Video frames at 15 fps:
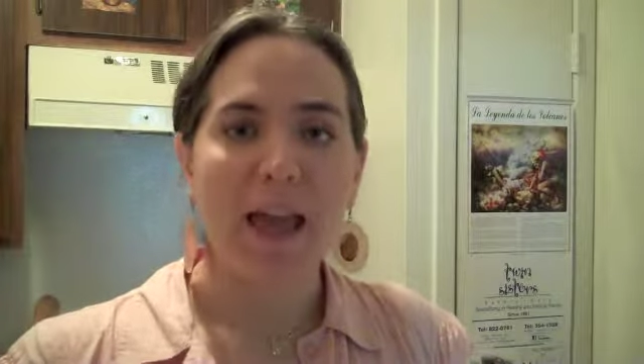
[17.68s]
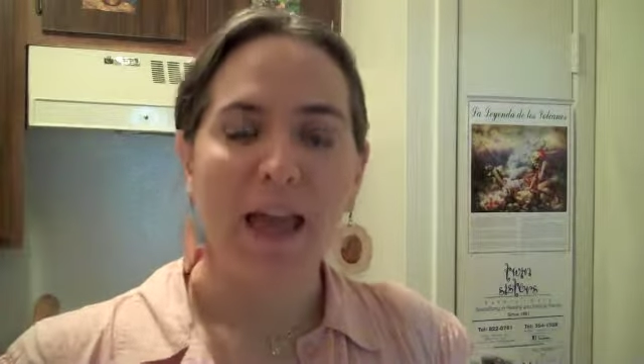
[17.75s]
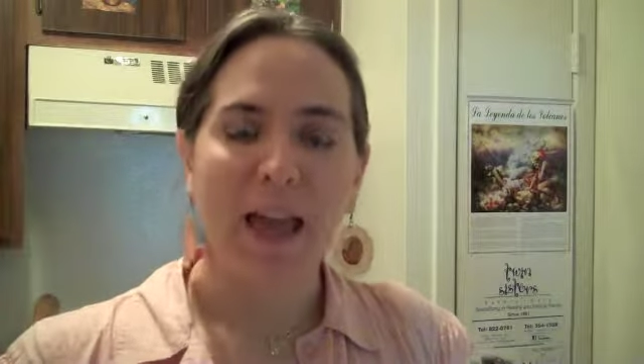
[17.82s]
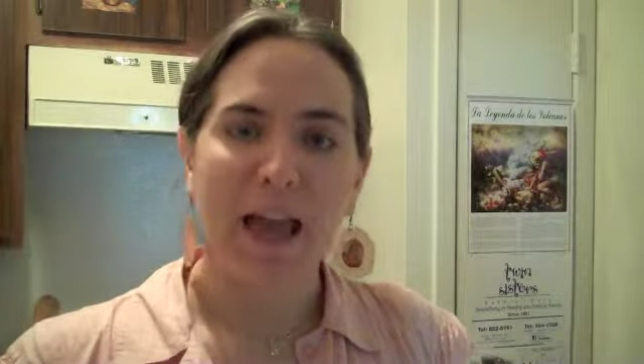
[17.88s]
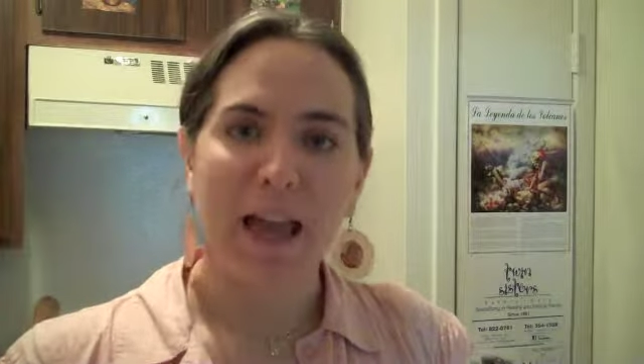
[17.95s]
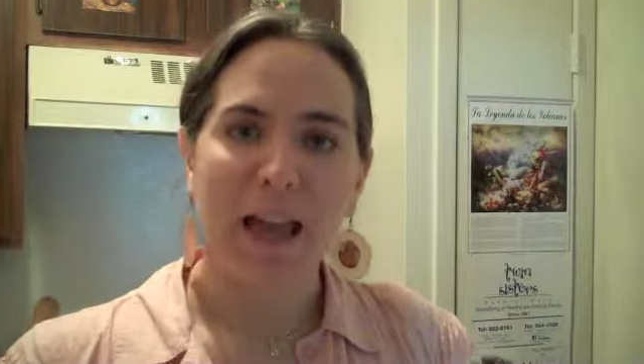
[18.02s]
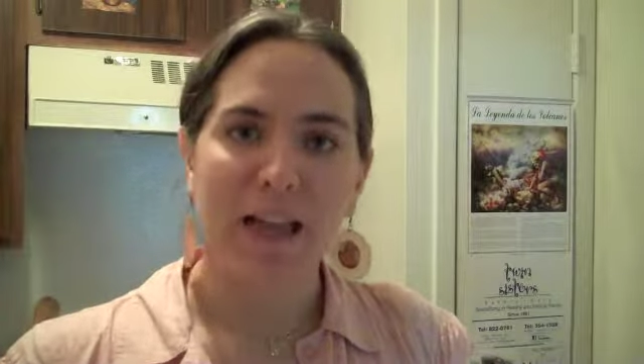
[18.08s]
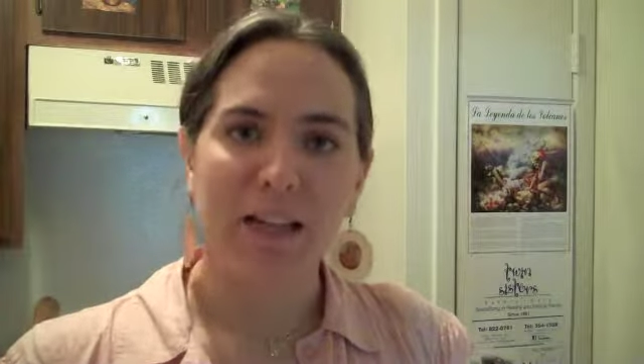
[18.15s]

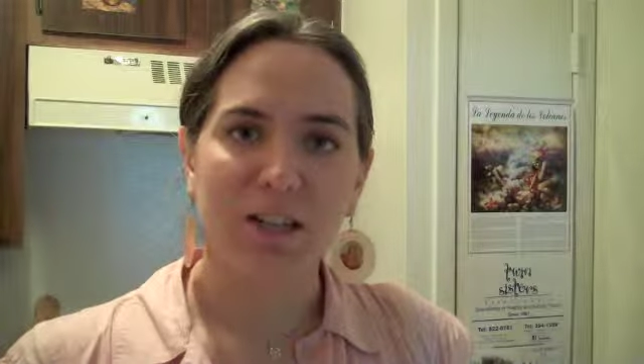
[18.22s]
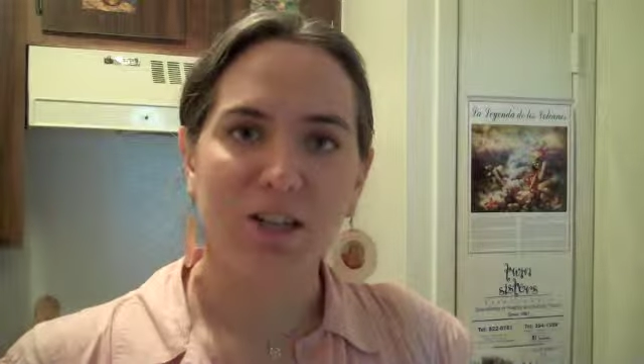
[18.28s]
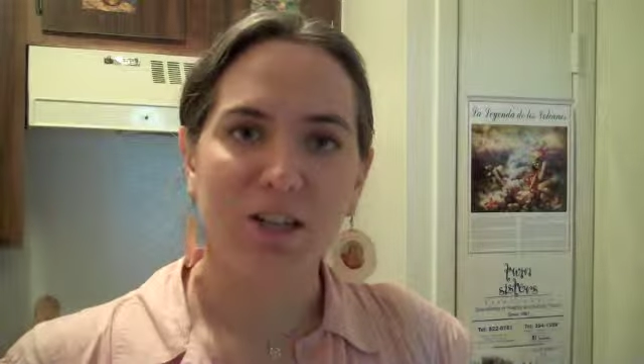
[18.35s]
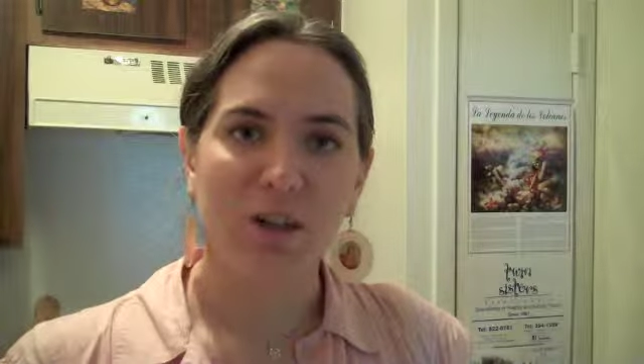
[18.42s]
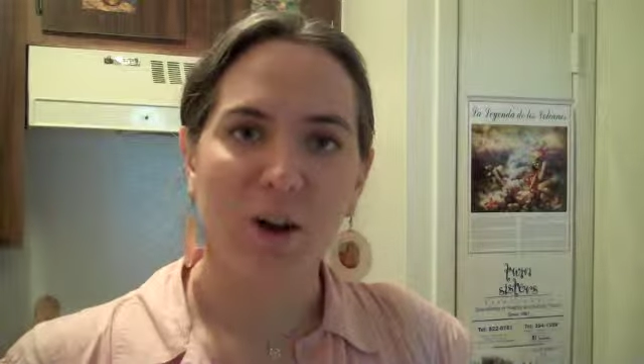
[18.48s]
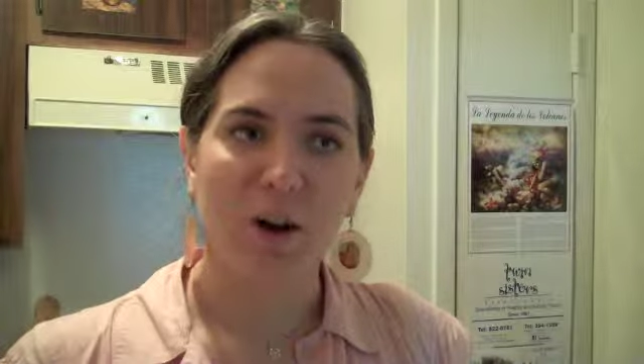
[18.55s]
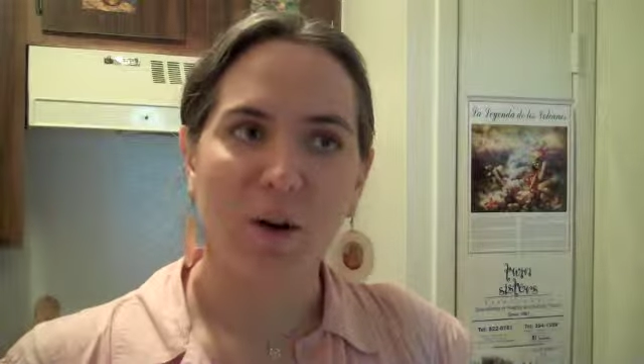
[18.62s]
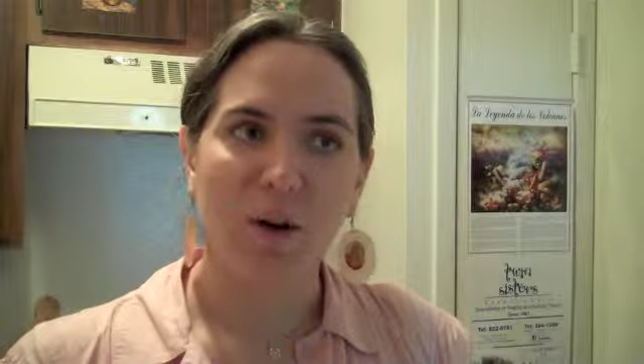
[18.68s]
And
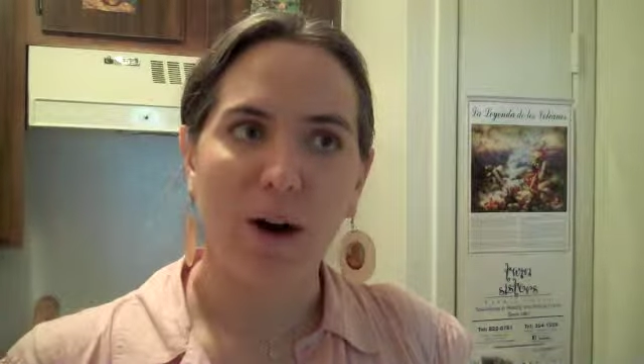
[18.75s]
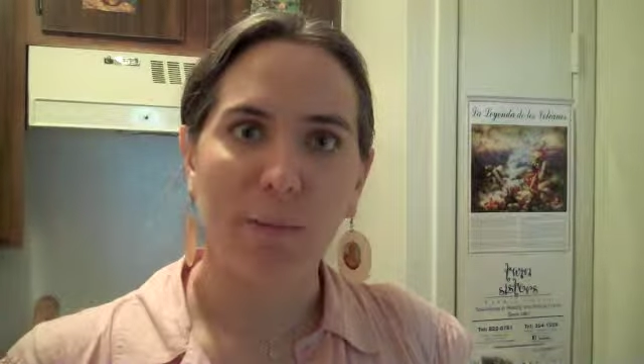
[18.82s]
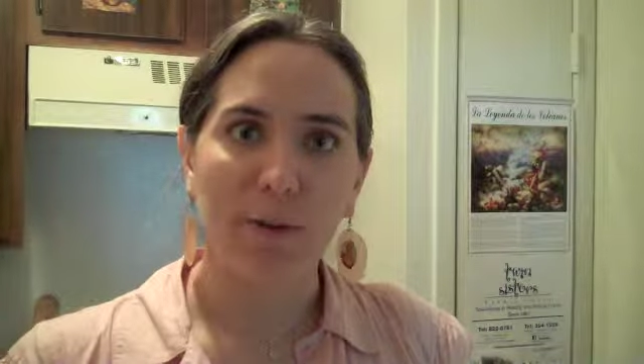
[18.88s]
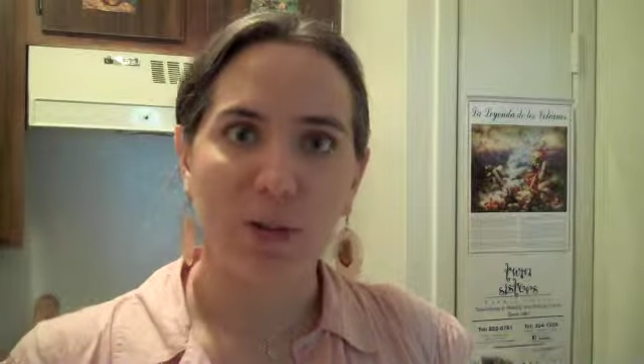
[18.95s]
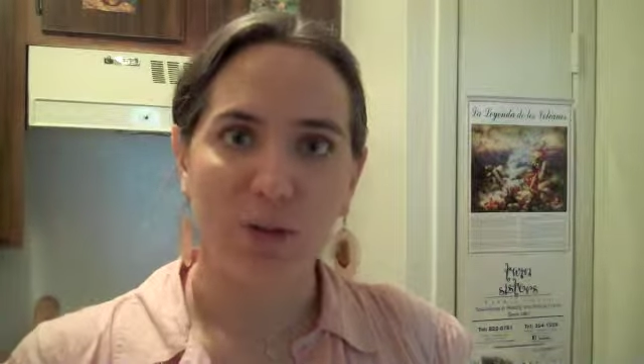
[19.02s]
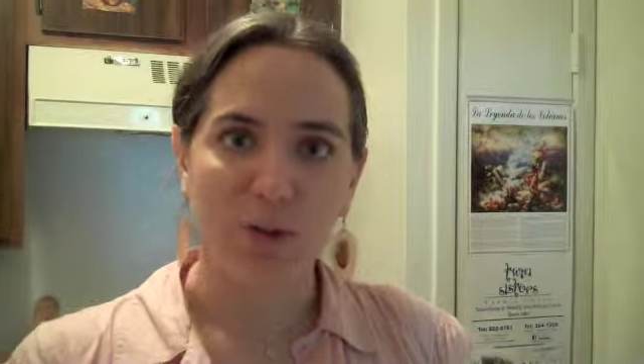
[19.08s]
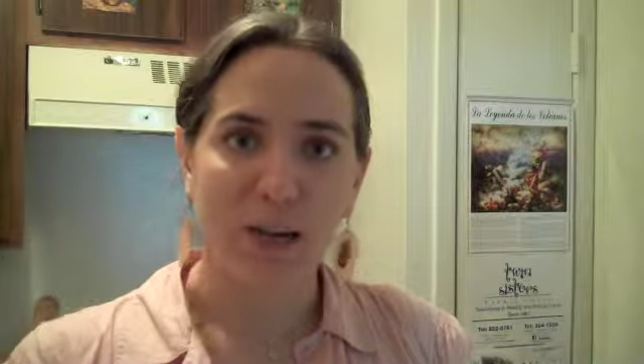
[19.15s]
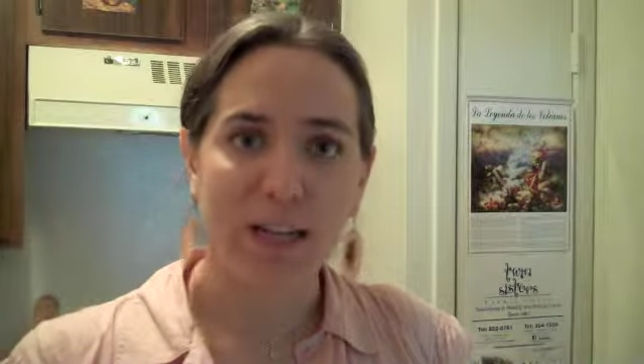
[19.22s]
so I'm
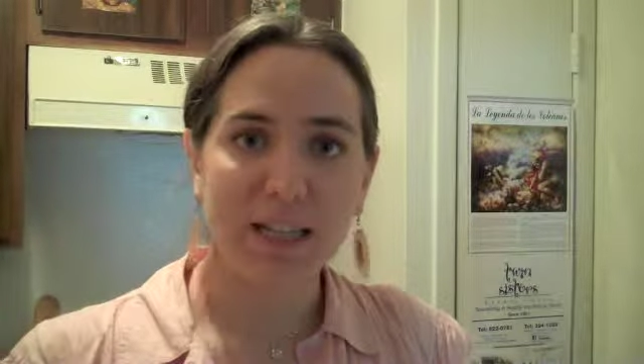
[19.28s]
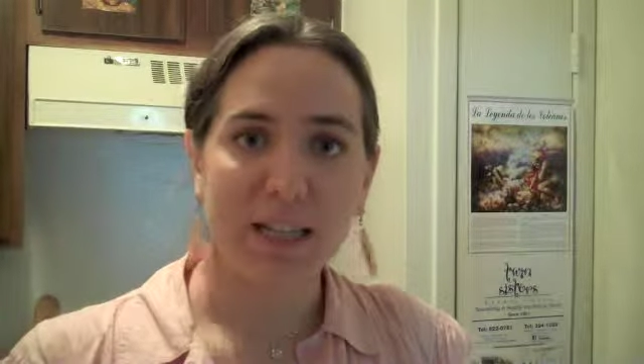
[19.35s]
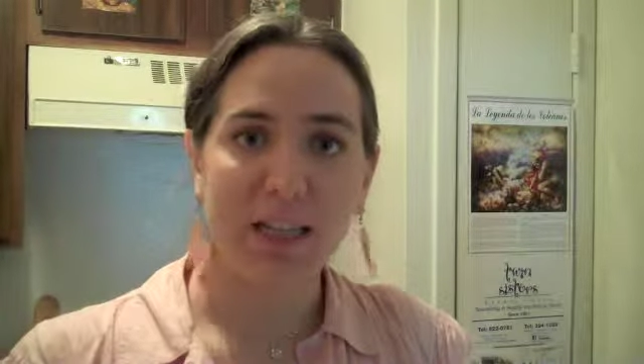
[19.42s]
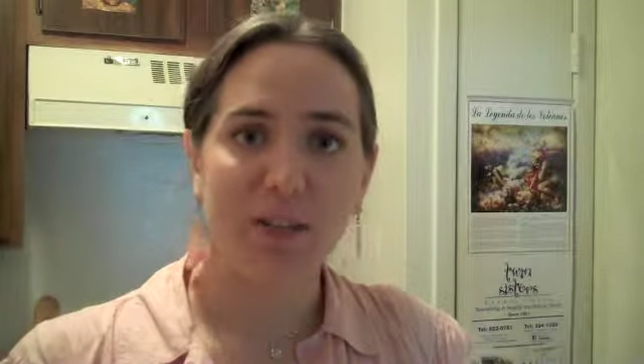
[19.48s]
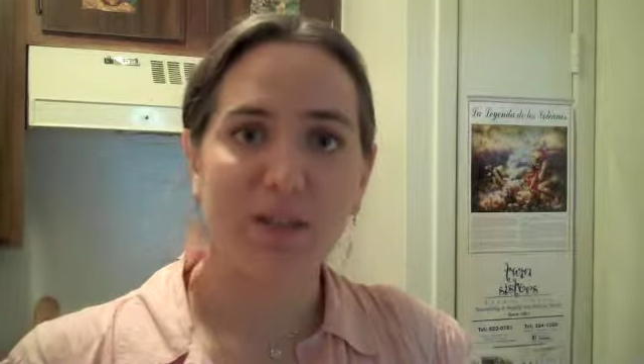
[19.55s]
going to try and take